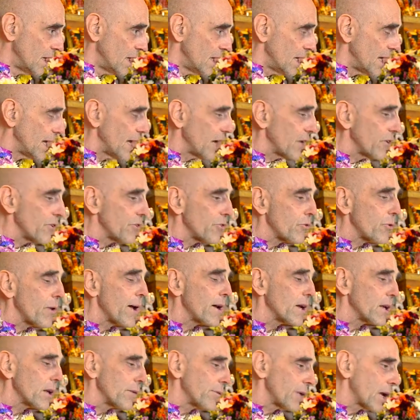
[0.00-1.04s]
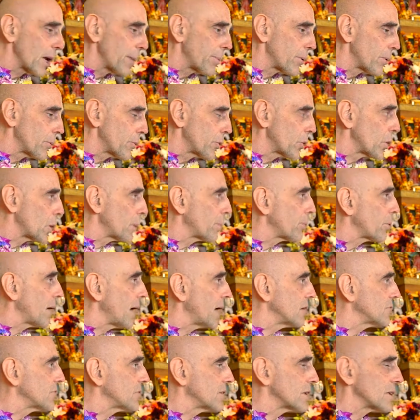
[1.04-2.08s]
And trying to develop a rural
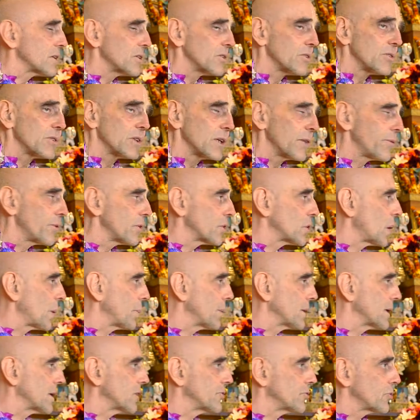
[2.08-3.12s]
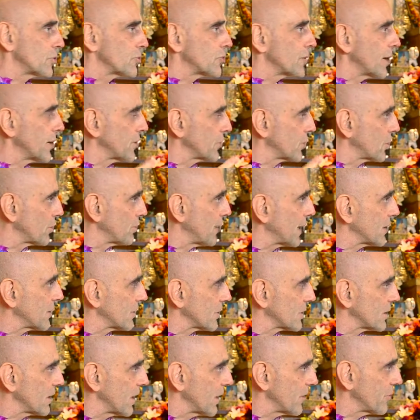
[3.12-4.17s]
project is difficult because you're trying to go back to
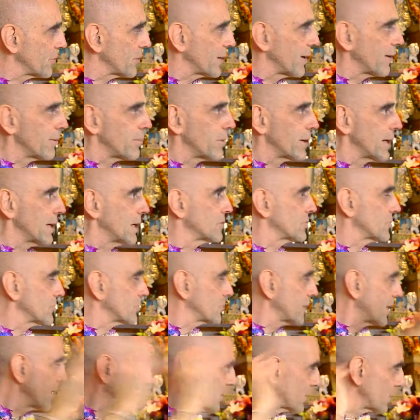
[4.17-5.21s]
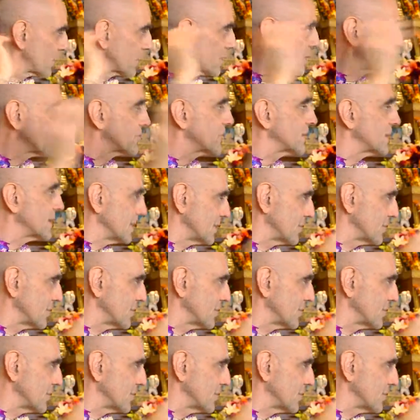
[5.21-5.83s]
the country and everybody else is trying to go to the city.